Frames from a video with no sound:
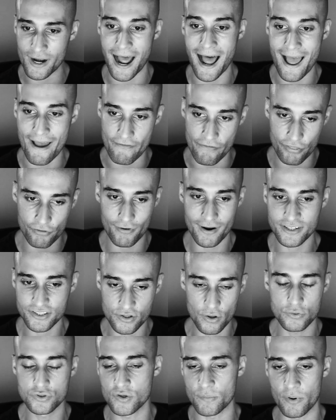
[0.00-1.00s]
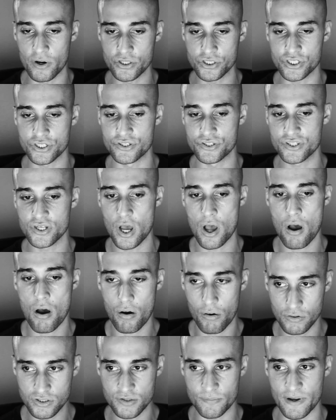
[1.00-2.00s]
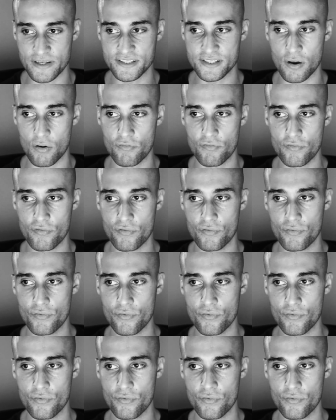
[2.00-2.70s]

I have thrust those emotions onto myself.